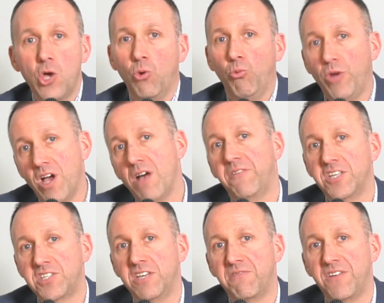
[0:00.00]
We
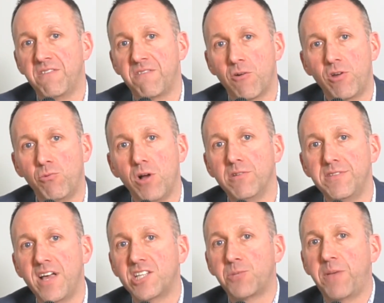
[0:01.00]
obviously fit very well in
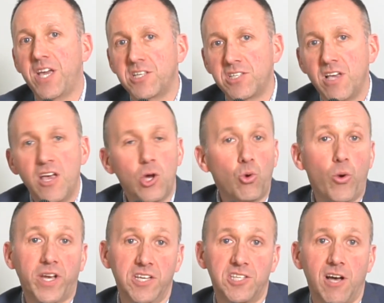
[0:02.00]
that space.
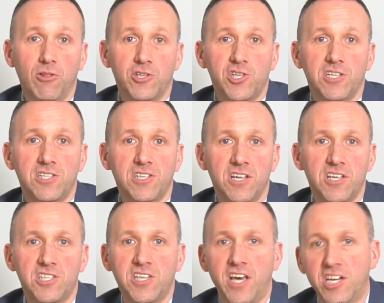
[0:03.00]
Quick Intelligence
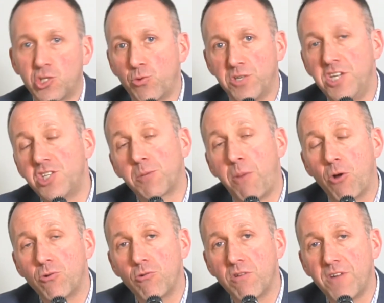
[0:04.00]
is a strategic
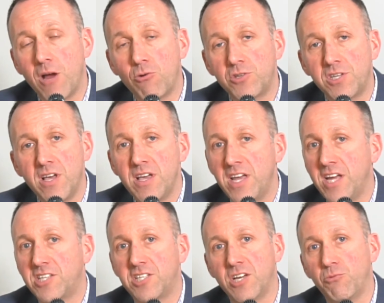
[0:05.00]
partner of ours.
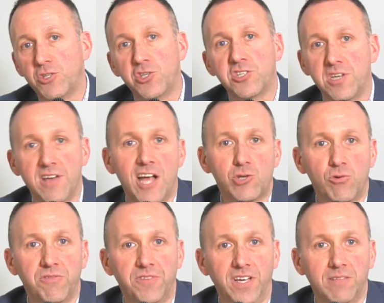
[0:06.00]
It was just a
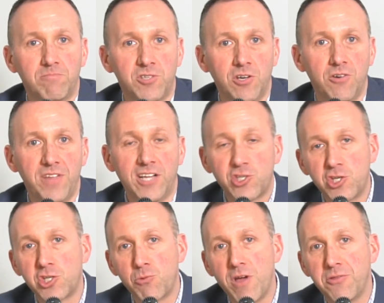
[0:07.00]
natural fit. So that's
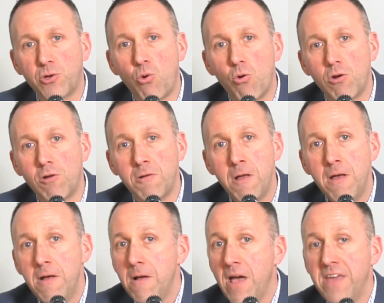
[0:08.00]
just around the corner.
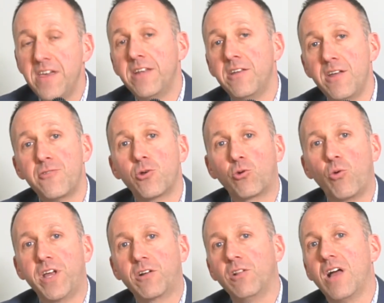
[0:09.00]
And then another
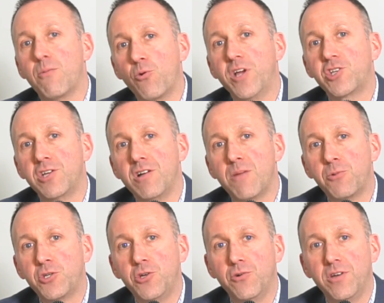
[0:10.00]
great collaboration
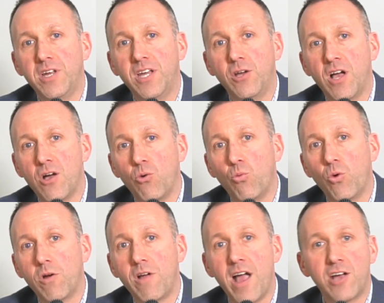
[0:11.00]
opportunity,
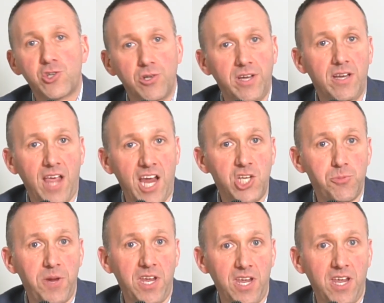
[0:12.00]
we're actually an
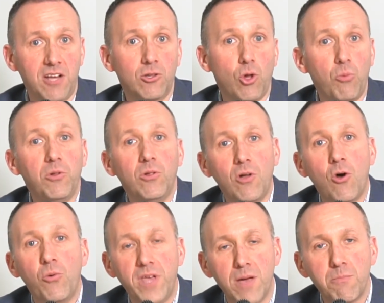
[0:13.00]
HPE global
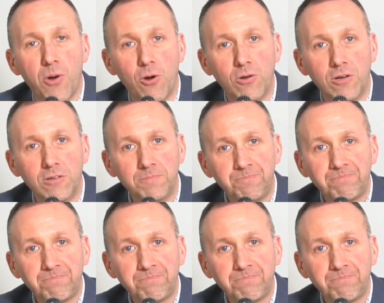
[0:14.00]
OEM partner.